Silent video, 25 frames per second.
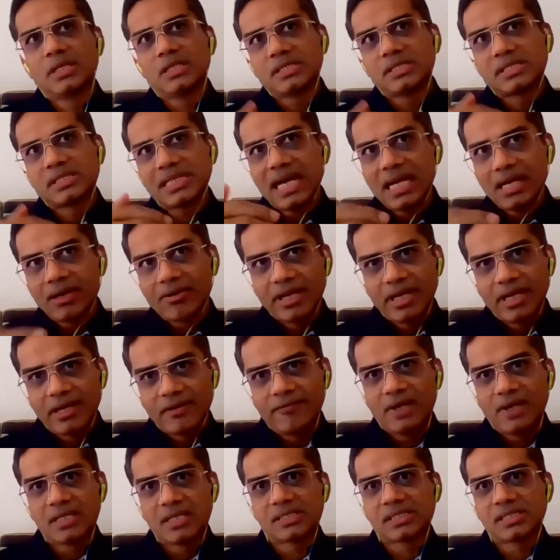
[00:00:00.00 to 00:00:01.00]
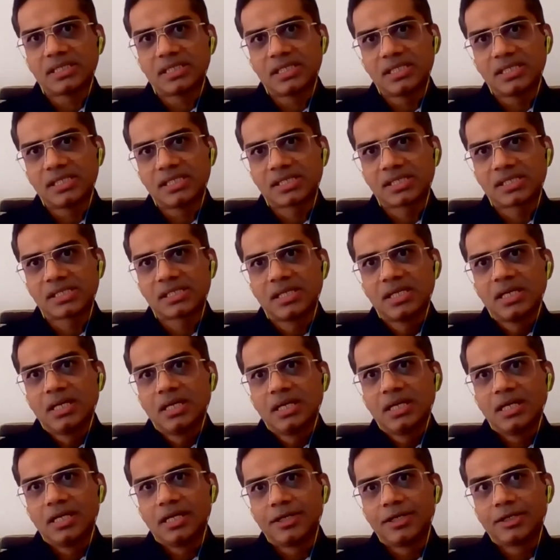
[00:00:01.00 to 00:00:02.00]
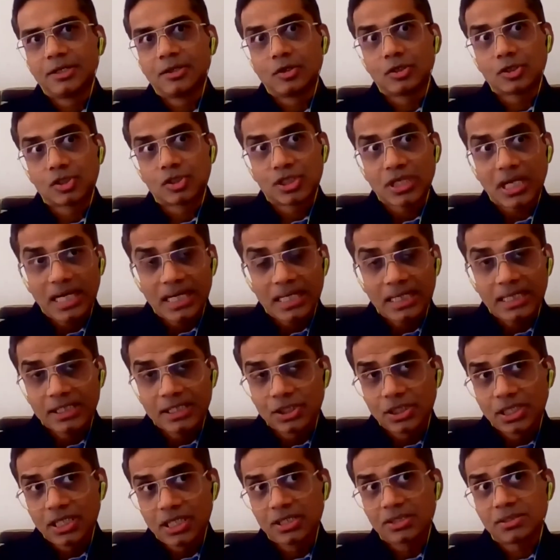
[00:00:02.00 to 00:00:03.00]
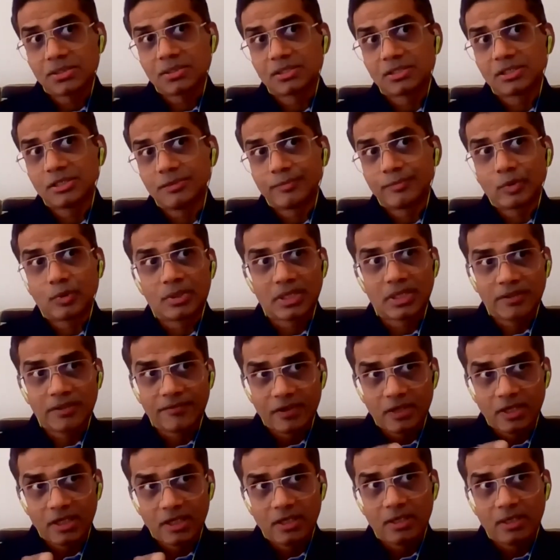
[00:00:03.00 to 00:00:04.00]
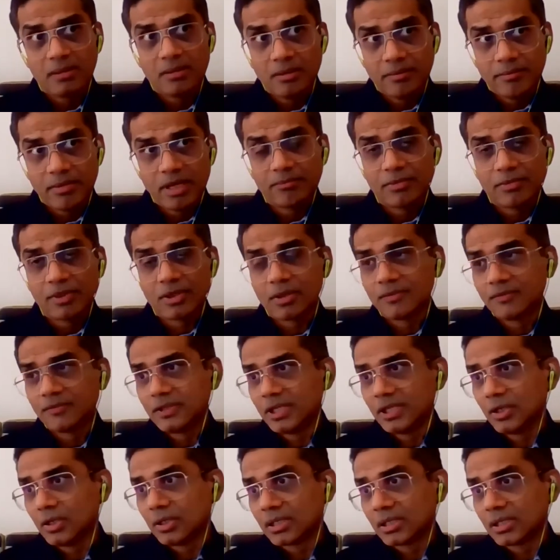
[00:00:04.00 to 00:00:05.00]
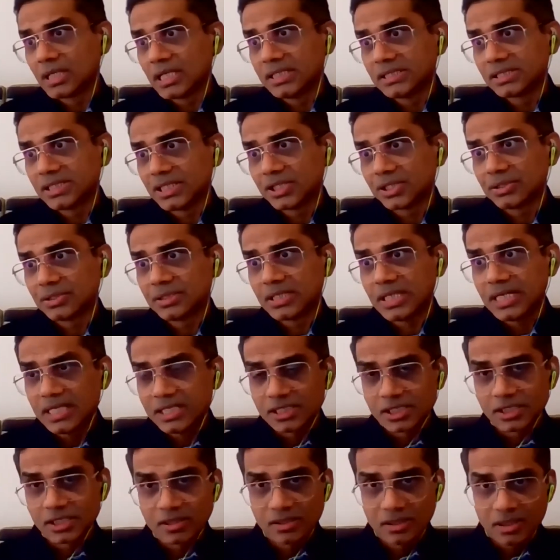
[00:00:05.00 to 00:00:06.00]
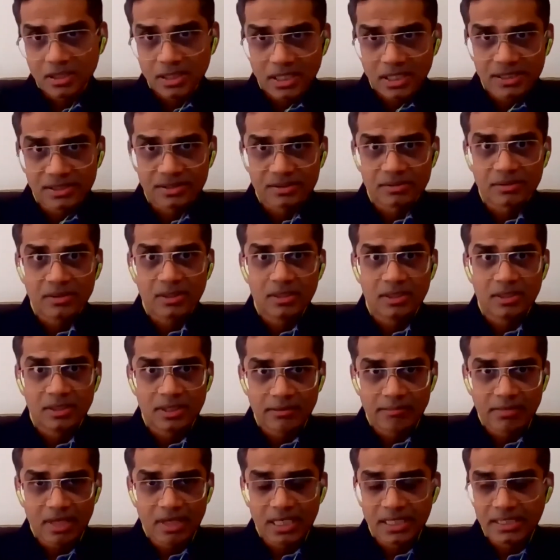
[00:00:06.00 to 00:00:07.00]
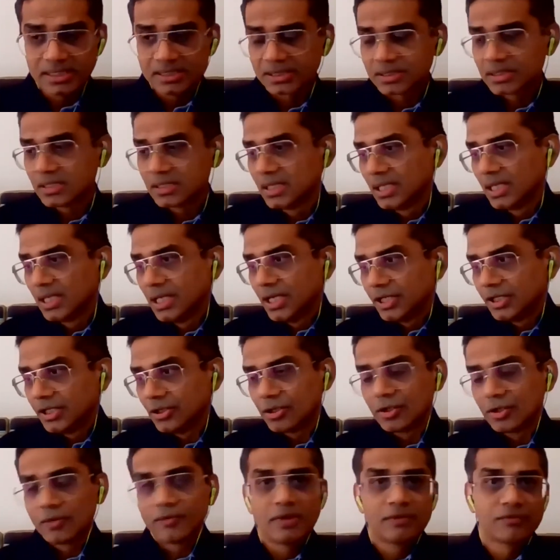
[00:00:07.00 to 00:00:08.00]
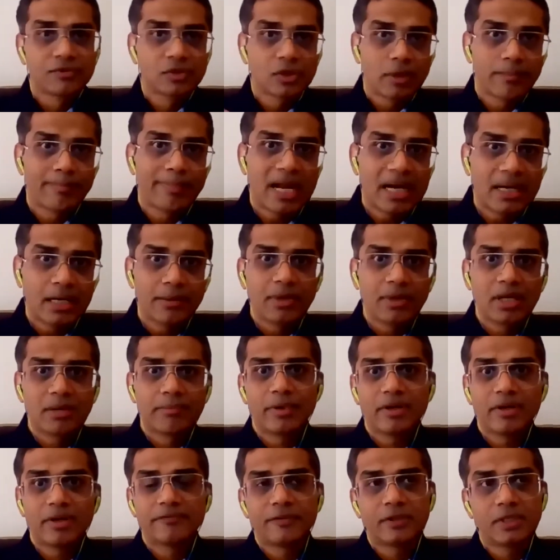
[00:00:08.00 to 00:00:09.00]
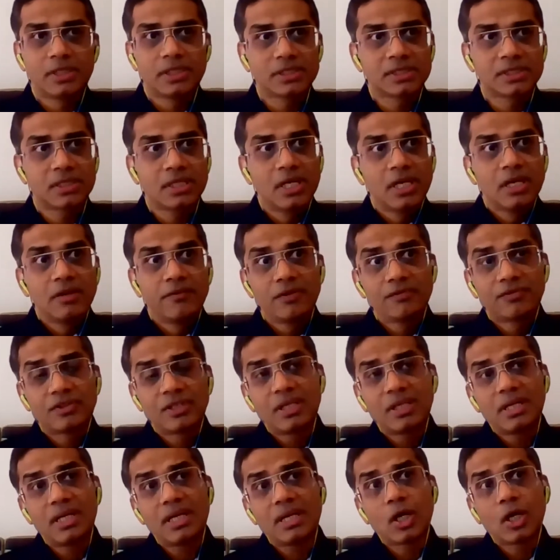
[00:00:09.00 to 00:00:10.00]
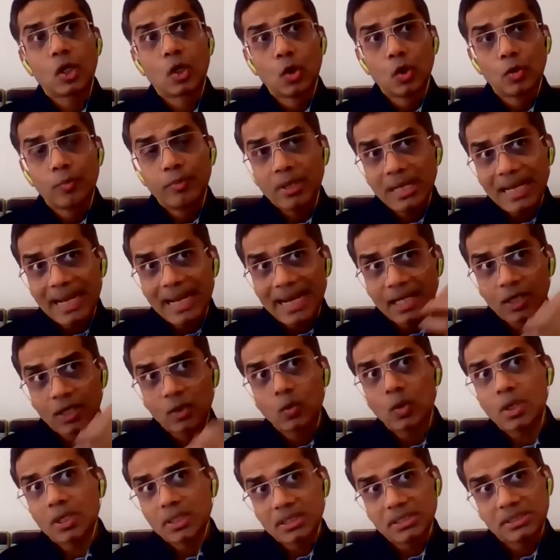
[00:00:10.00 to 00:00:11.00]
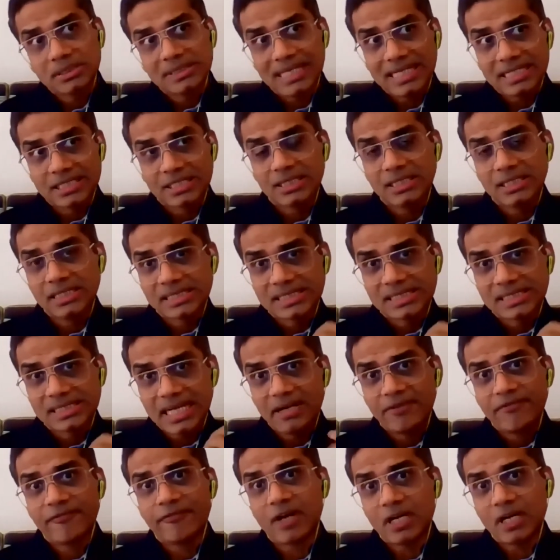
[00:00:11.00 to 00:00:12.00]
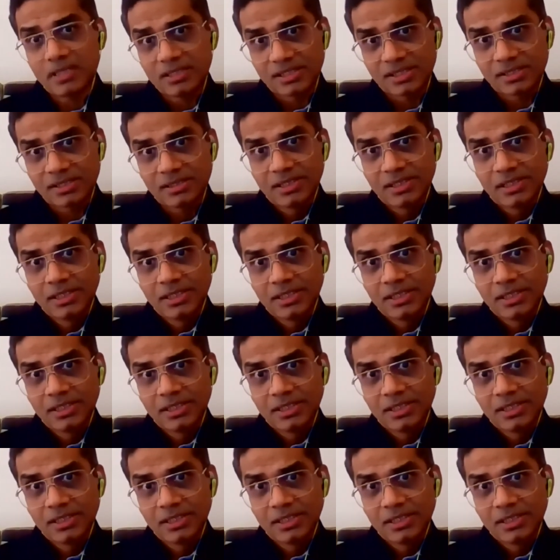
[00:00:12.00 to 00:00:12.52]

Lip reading: salary advances, child education support if a member of the organization has demised. We saw pandemic buffers. We've seen global headquarters actually send funds